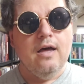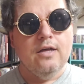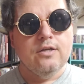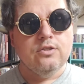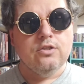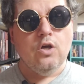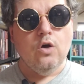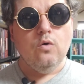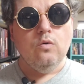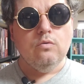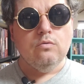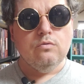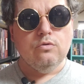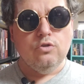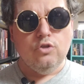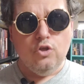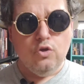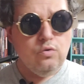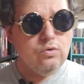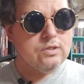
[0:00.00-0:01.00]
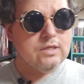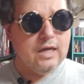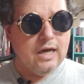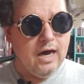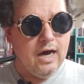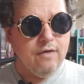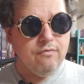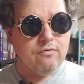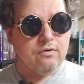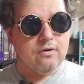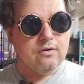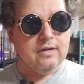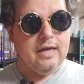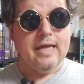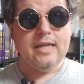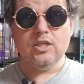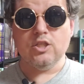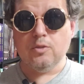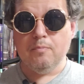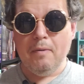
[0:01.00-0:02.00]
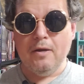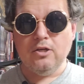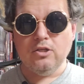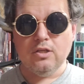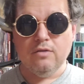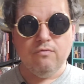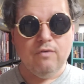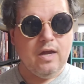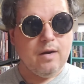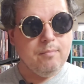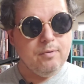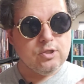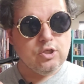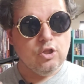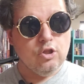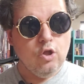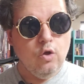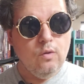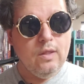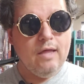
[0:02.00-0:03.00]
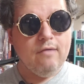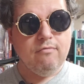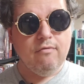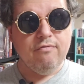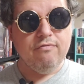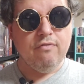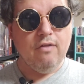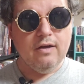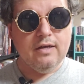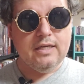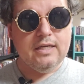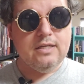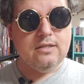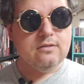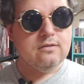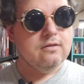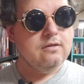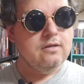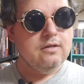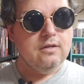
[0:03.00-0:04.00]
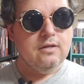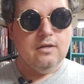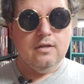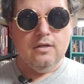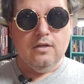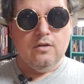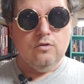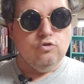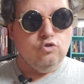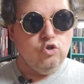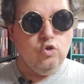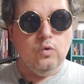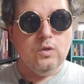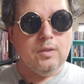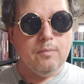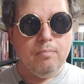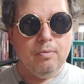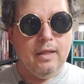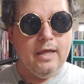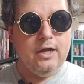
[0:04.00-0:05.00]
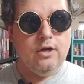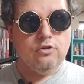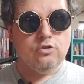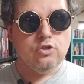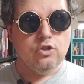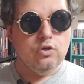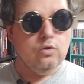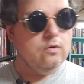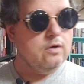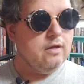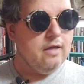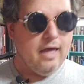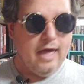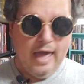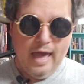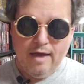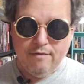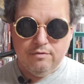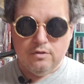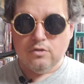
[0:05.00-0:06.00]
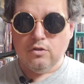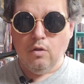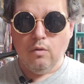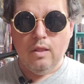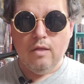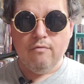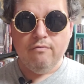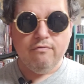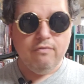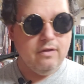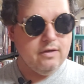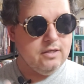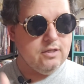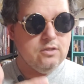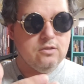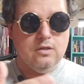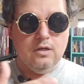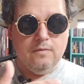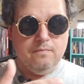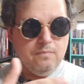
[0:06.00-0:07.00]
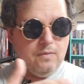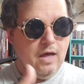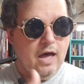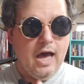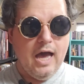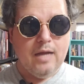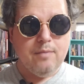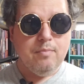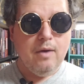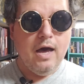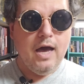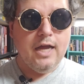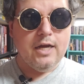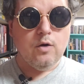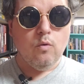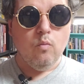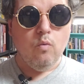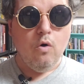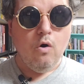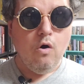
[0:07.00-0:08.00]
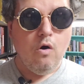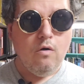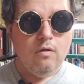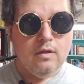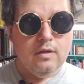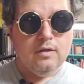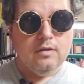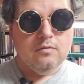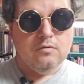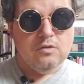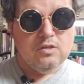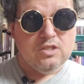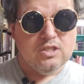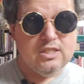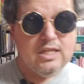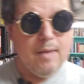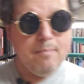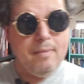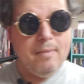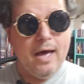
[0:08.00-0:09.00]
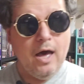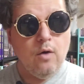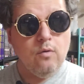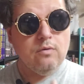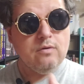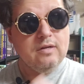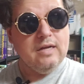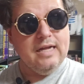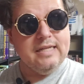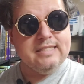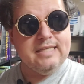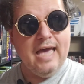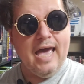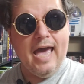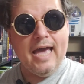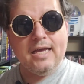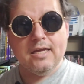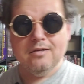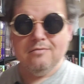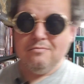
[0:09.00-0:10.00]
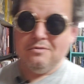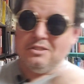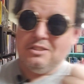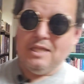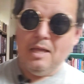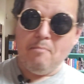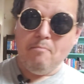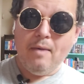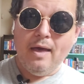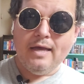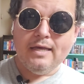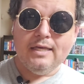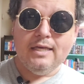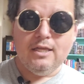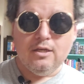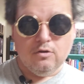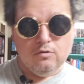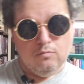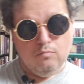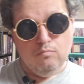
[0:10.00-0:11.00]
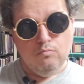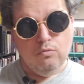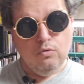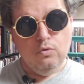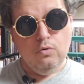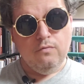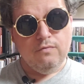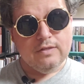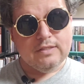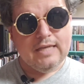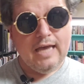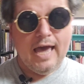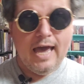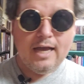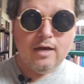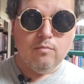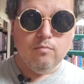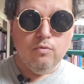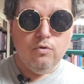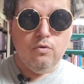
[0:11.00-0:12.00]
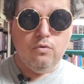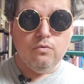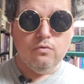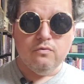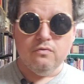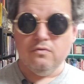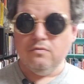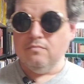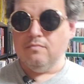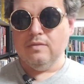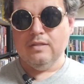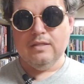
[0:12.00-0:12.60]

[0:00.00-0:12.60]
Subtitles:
So use cover, and especially if you've got a bunch of low-level flunkies, do what the players do. Have these low-level flunkies hide behind a wall, step out, attack, step back in, move, attack, move.